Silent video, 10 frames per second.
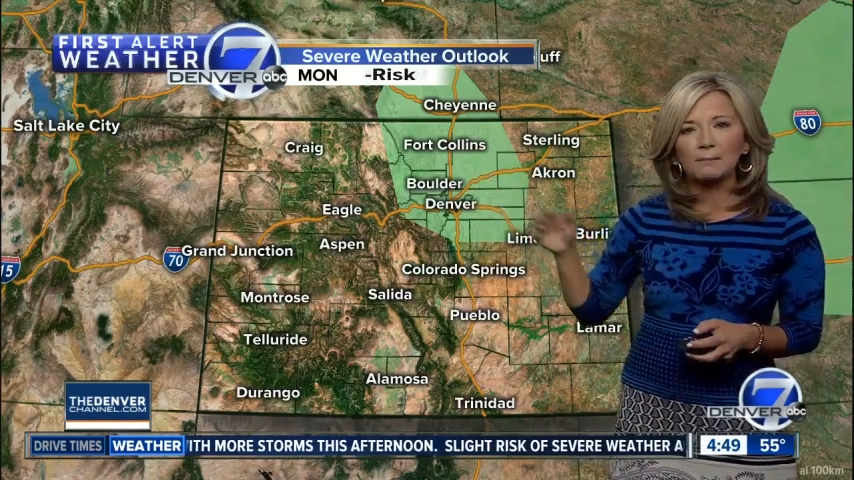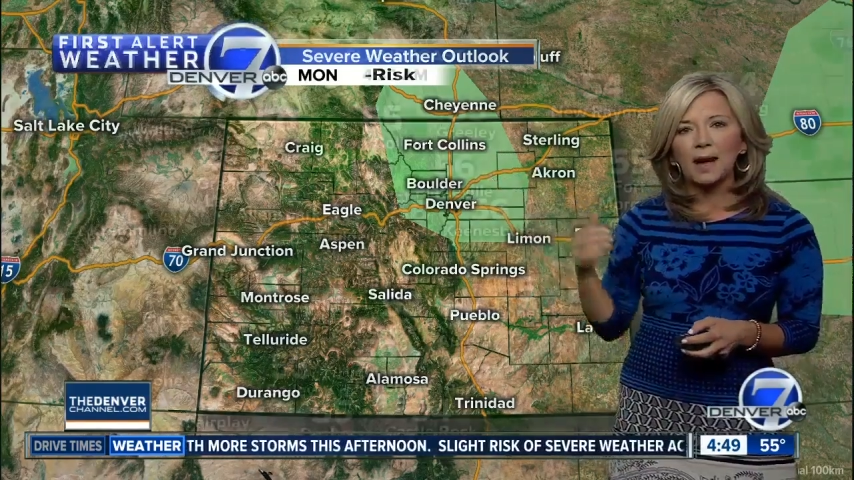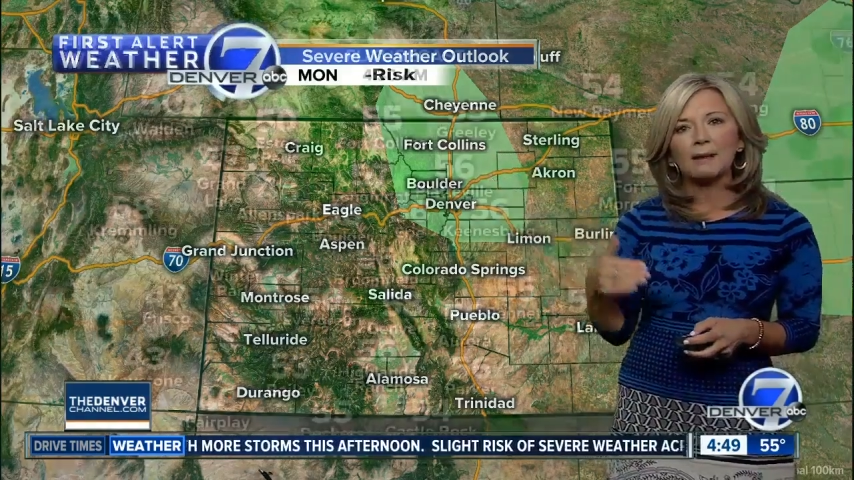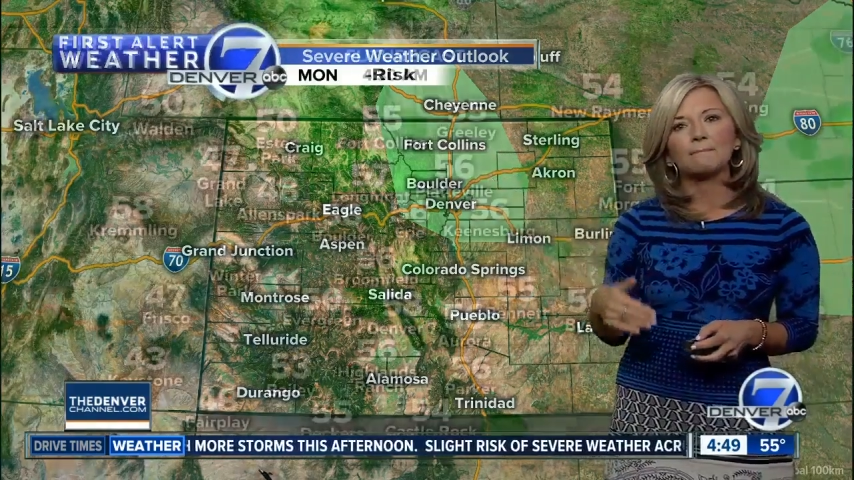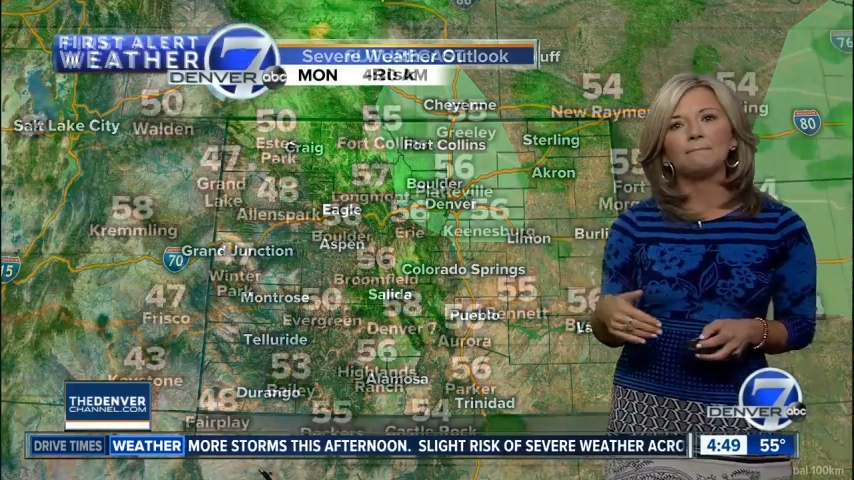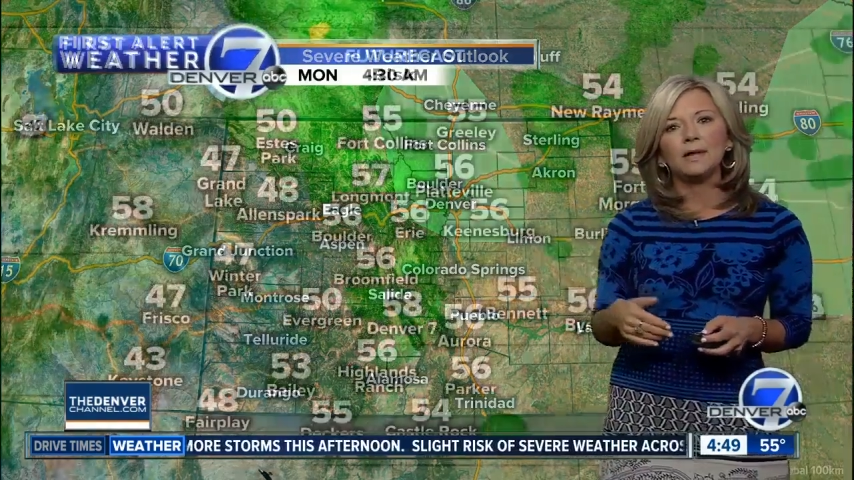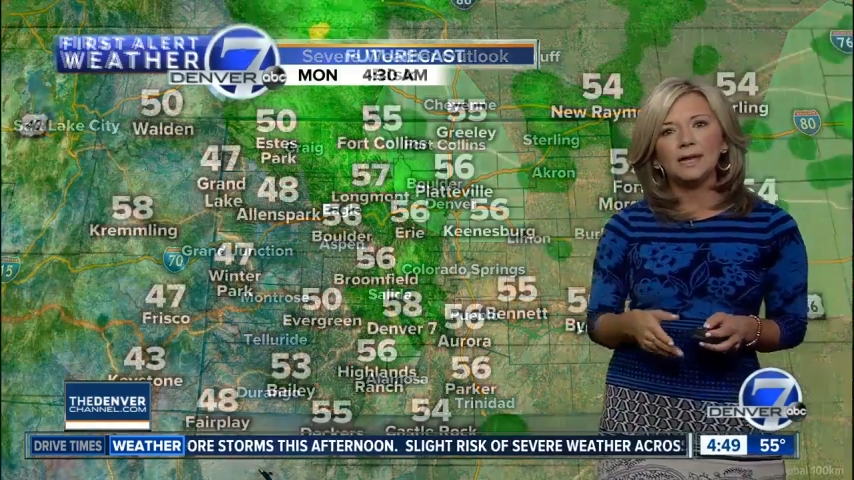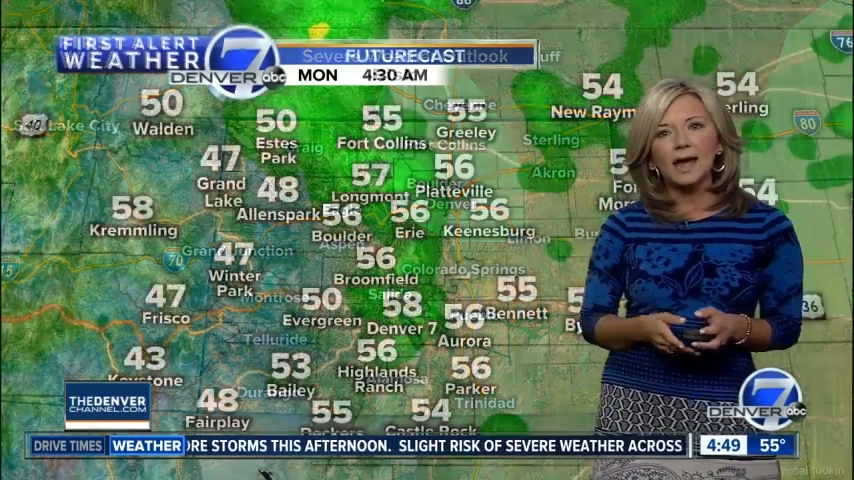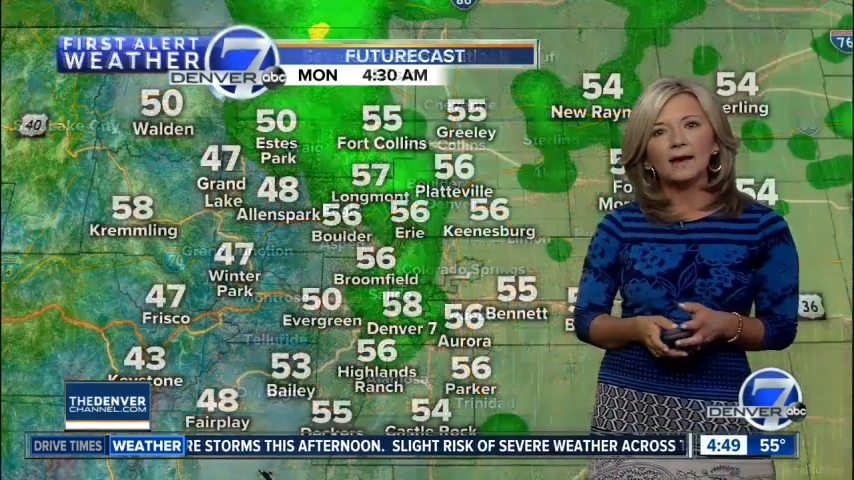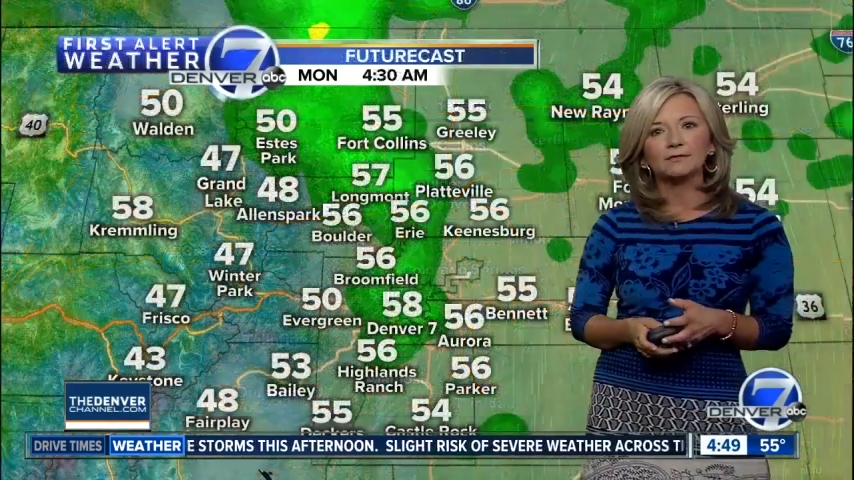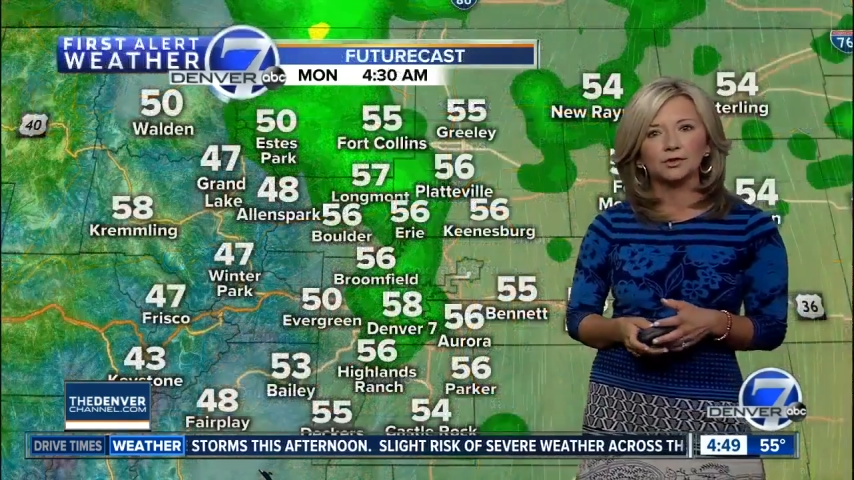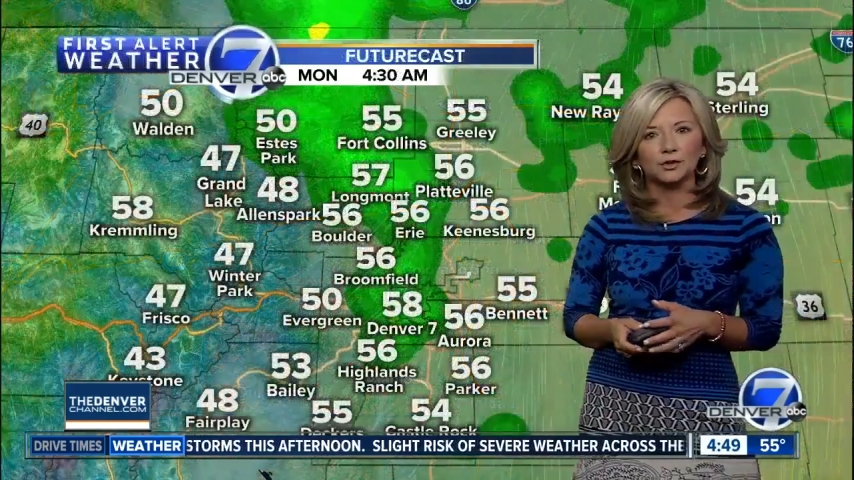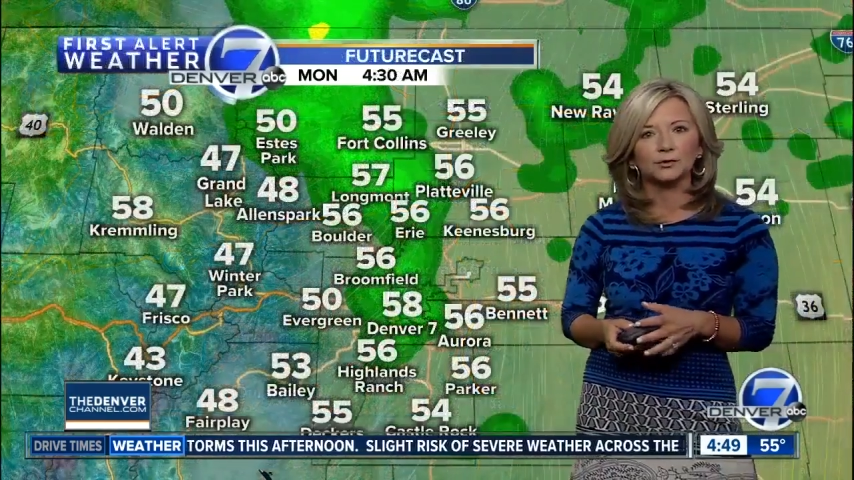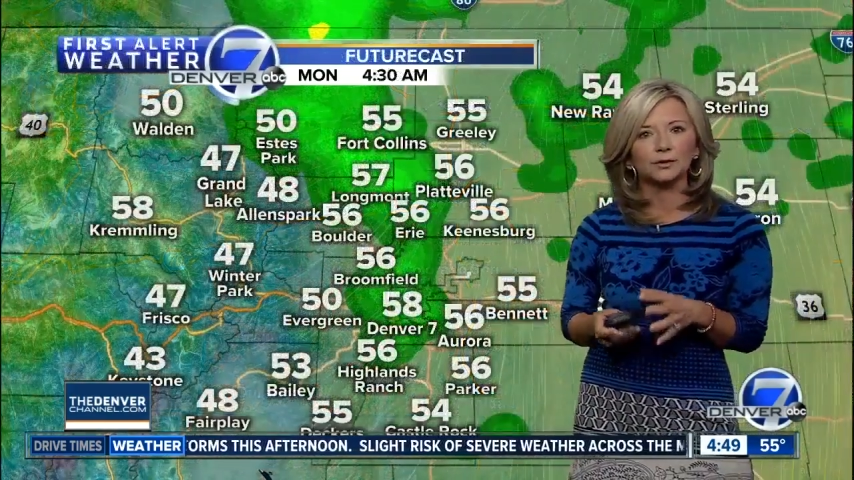by mid-afternoon.